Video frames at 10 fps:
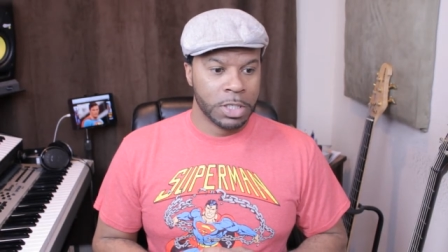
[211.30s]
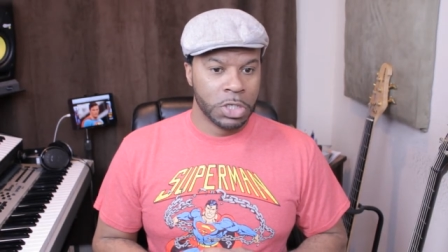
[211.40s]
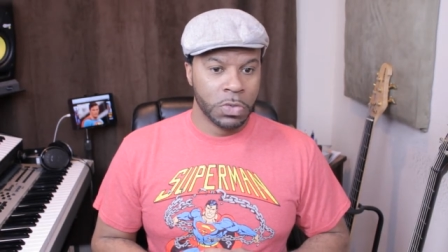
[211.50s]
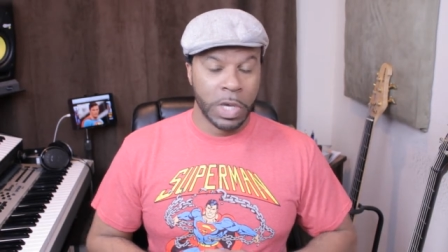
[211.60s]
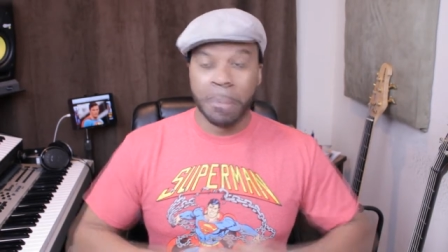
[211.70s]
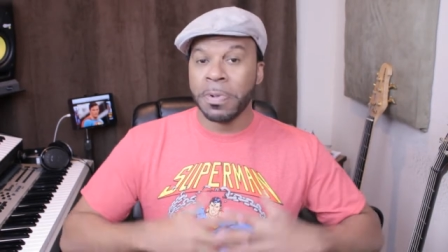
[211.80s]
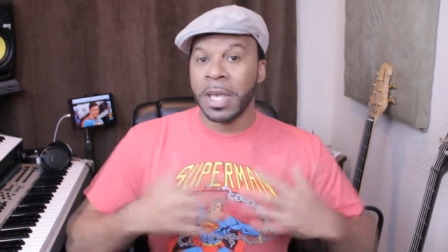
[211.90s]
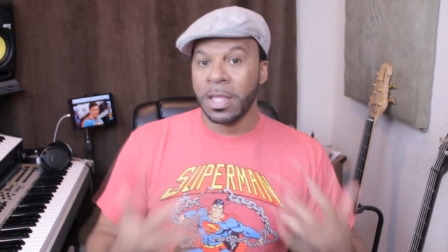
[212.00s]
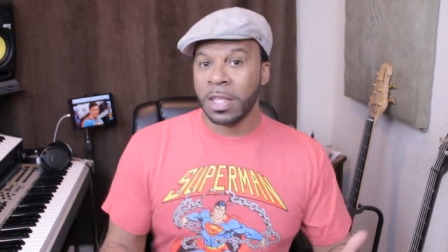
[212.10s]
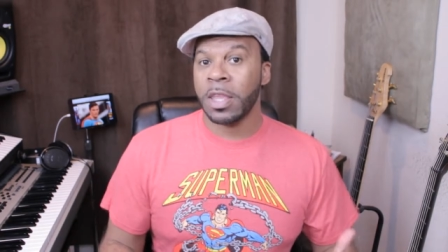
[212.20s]
to
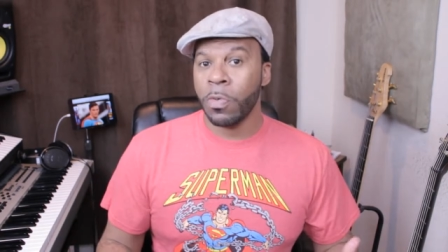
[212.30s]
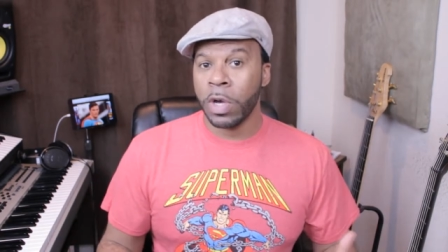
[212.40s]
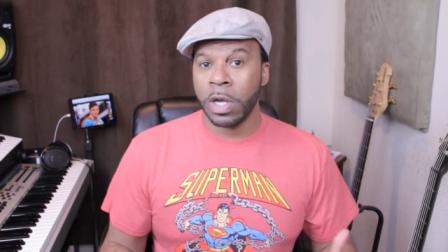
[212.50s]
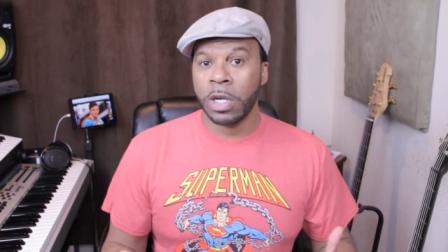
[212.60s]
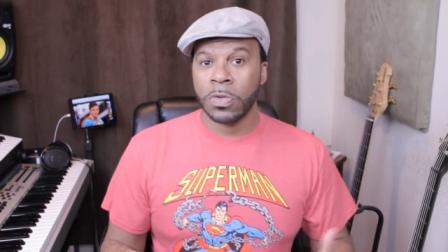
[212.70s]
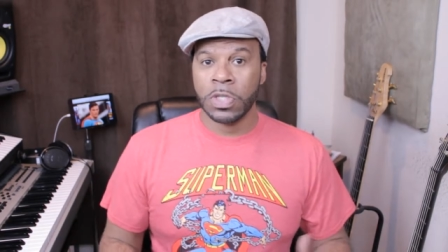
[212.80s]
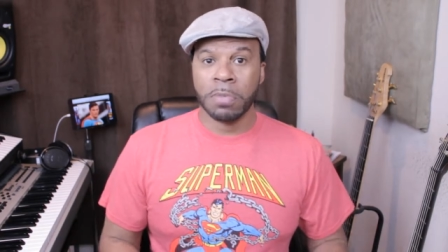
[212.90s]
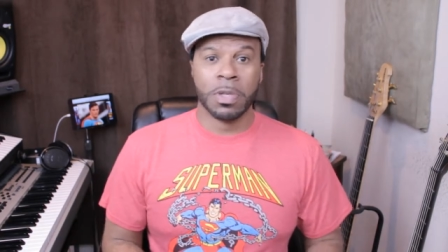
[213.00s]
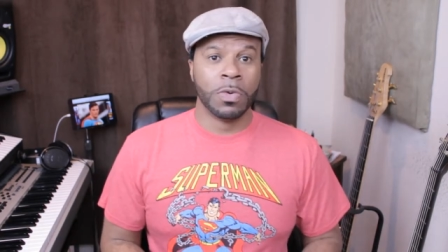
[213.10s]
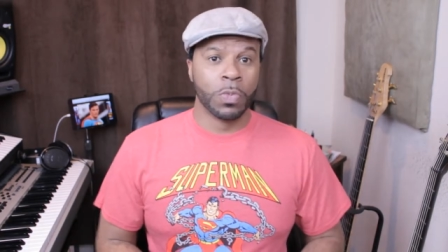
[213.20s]
implicate that they were going to do
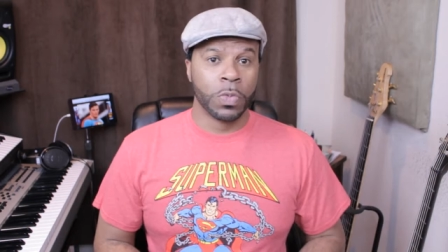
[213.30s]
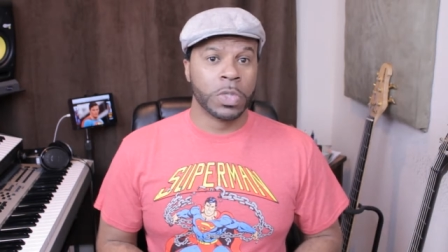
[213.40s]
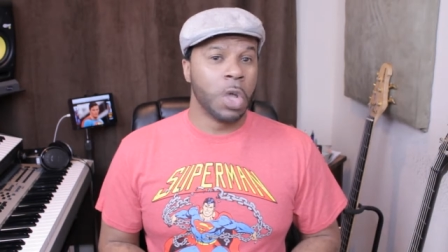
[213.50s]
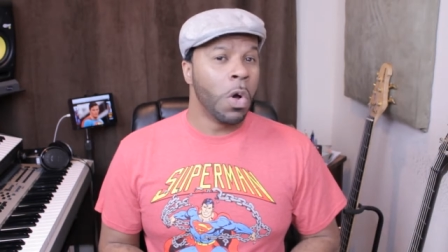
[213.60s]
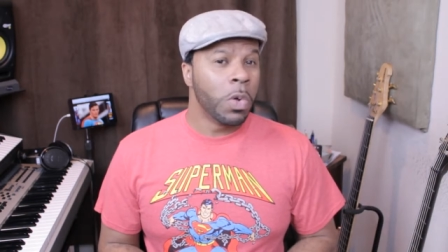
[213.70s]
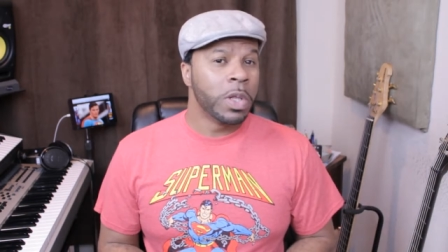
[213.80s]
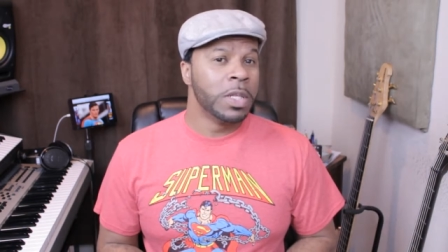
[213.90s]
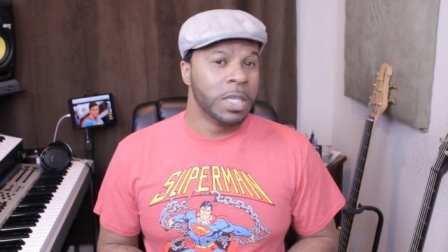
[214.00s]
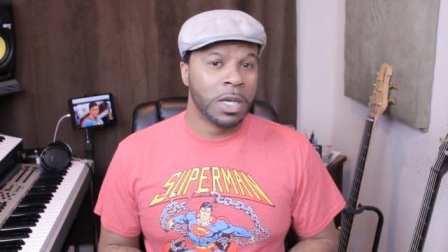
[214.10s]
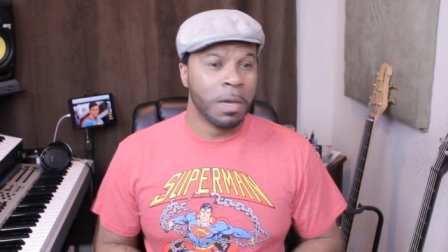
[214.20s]
something
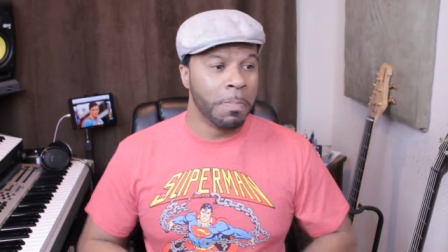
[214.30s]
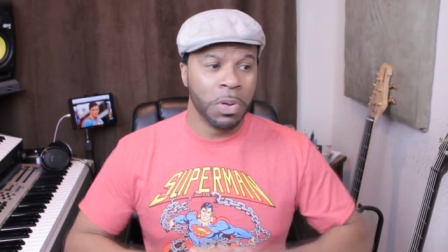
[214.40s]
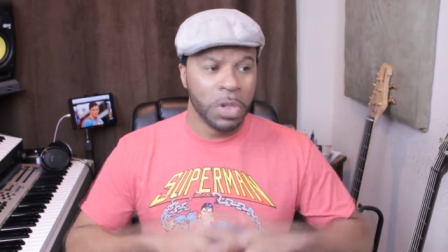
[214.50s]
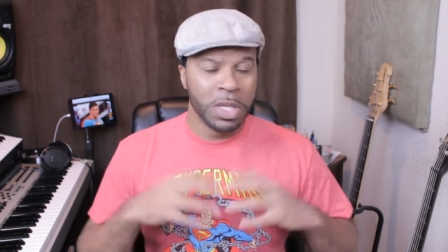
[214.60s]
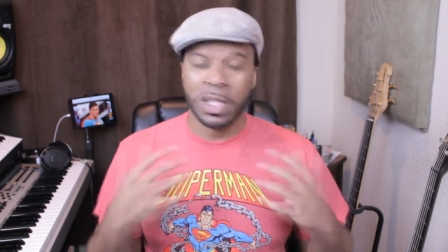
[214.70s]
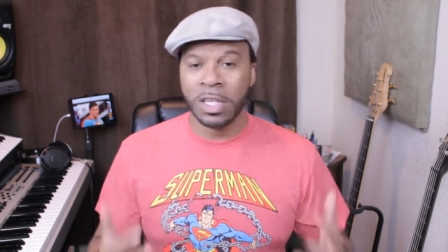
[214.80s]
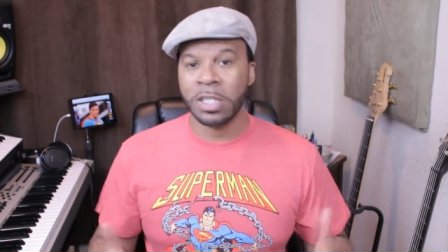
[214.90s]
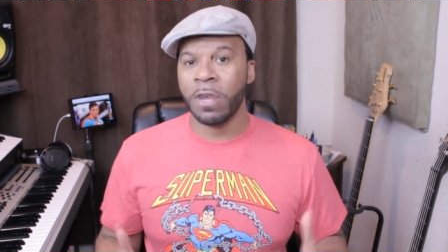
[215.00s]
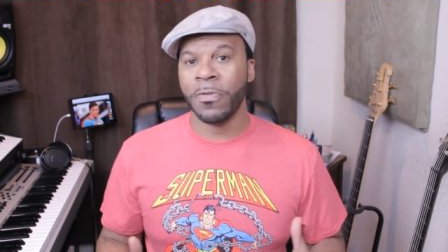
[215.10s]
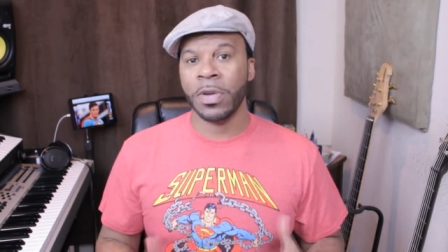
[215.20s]
totally, completely
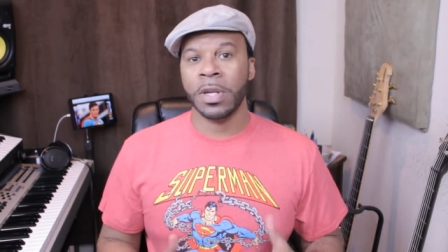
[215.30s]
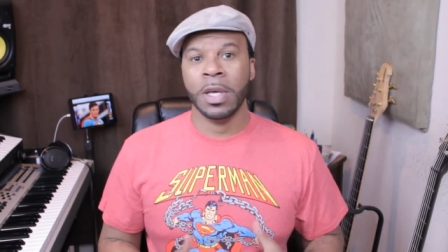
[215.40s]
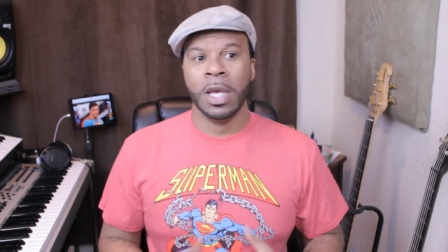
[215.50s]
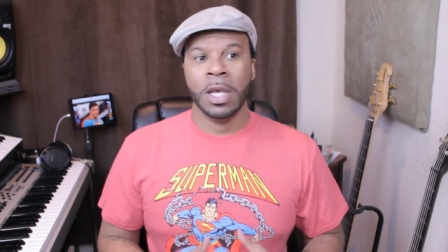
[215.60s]
different